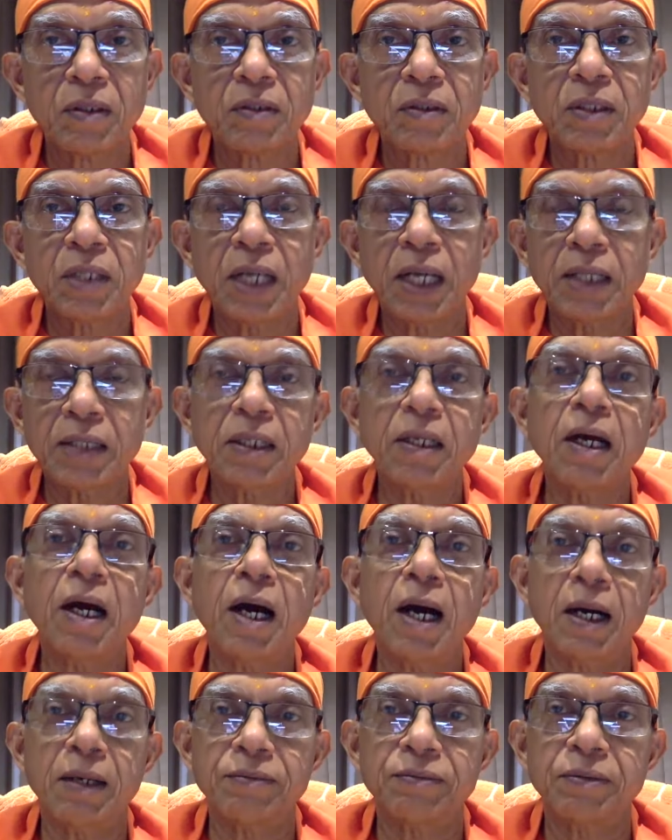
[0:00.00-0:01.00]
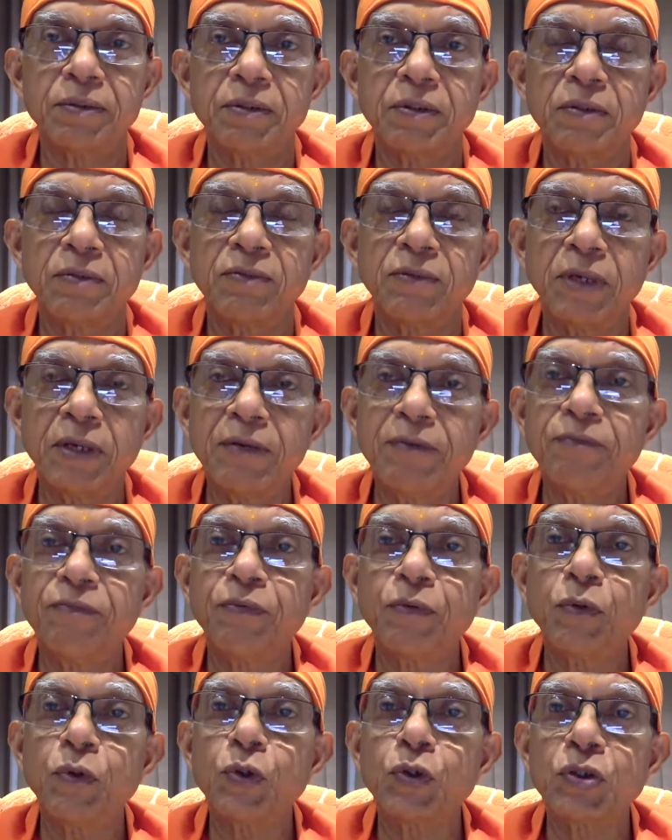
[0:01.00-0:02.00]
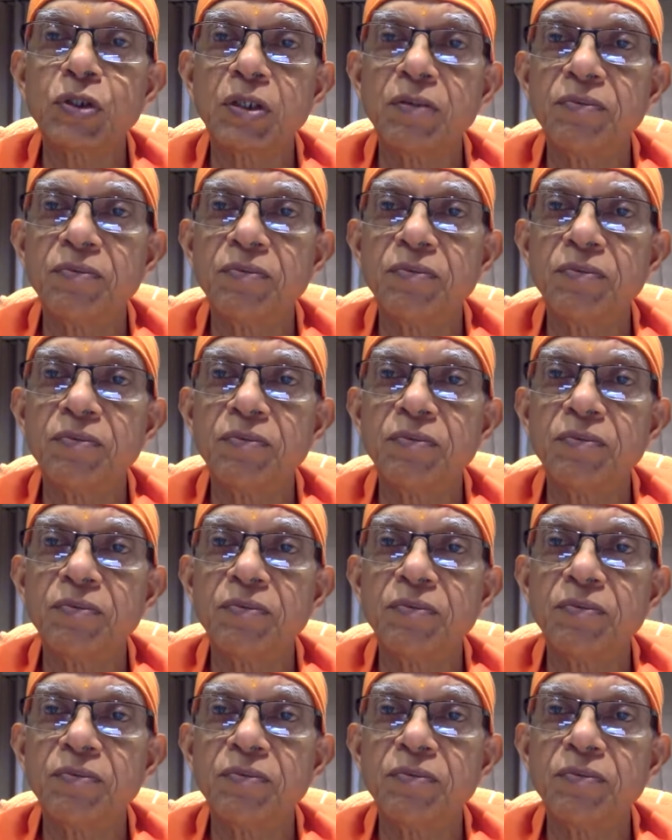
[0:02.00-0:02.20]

The other half, 1/4